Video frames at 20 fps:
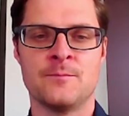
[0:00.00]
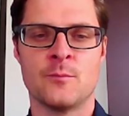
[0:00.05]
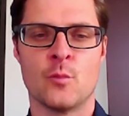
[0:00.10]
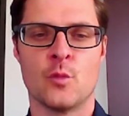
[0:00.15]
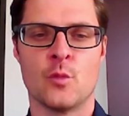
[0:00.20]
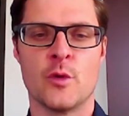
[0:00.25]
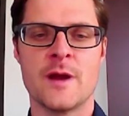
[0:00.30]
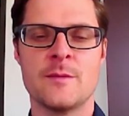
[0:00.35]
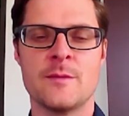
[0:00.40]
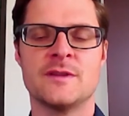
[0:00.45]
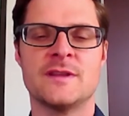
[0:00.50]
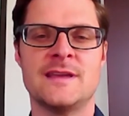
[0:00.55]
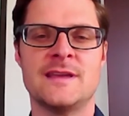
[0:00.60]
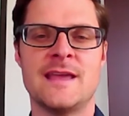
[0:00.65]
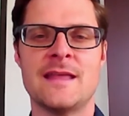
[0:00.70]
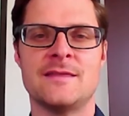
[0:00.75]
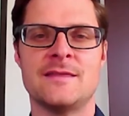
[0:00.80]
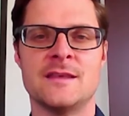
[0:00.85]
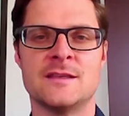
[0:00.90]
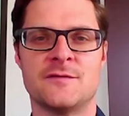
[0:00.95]
We're able to
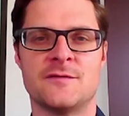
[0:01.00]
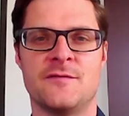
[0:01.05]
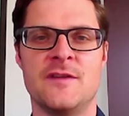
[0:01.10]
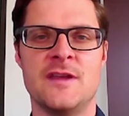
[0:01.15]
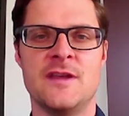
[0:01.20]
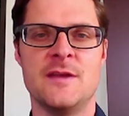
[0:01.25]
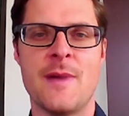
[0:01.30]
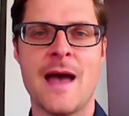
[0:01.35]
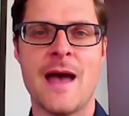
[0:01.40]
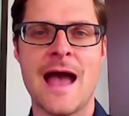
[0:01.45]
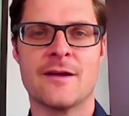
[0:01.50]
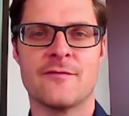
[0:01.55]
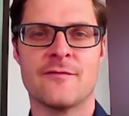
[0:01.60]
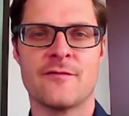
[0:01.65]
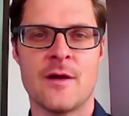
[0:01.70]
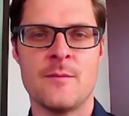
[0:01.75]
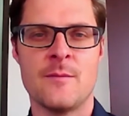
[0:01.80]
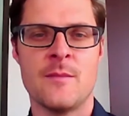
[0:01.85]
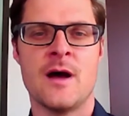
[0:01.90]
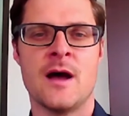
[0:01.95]
get this feedback
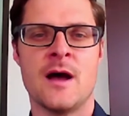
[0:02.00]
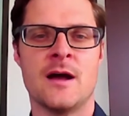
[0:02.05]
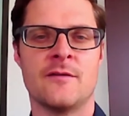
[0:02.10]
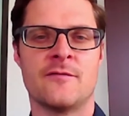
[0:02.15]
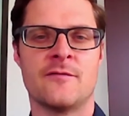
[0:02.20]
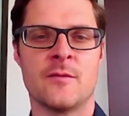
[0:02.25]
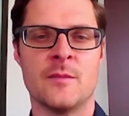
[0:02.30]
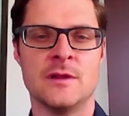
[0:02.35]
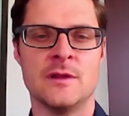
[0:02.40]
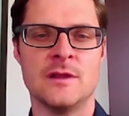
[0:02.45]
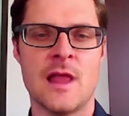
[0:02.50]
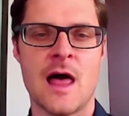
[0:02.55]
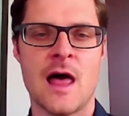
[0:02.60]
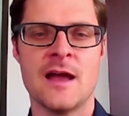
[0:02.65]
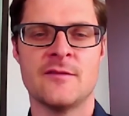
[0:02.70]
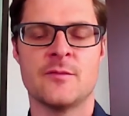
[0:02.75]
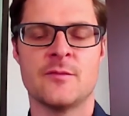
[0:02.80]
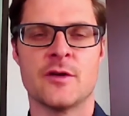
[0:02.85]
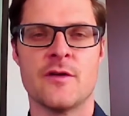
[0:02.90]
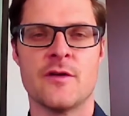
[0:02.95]
from a live